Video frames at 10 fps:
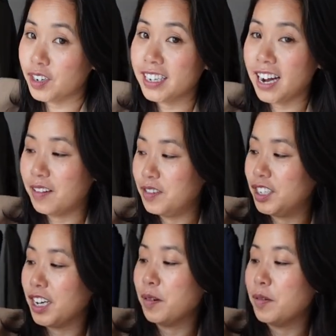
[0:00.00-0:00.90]
dress that I have to
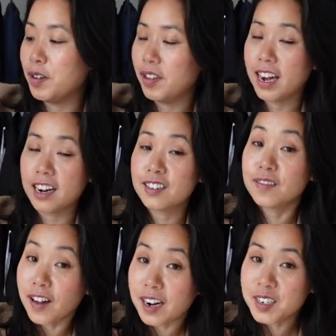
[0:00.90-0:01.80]
share with you, the next
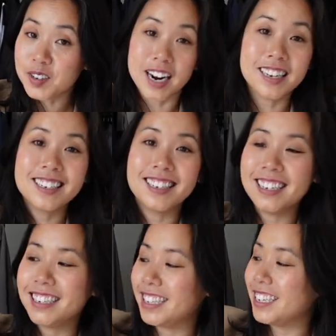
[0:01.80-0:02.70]
fun dress,
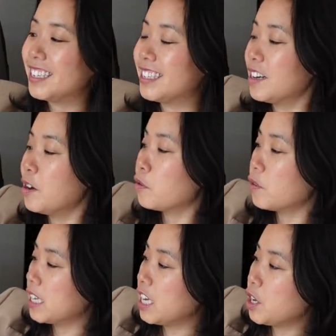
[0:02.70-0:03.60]
is this
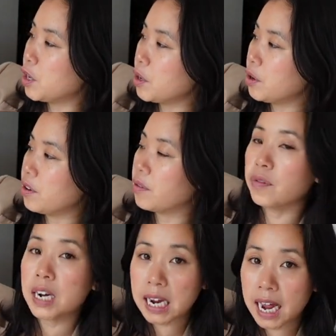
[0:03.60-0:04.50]
really cute,
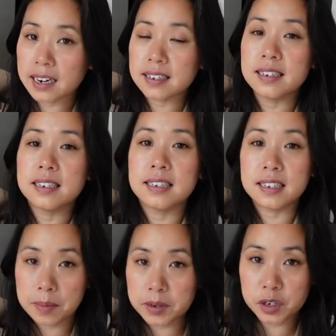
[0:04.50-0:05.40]
relaxed
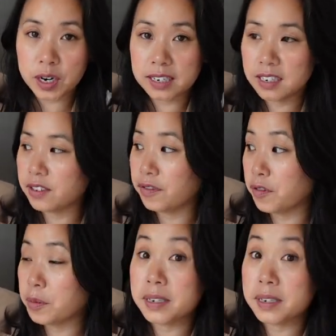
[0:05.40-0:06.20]
summer dress from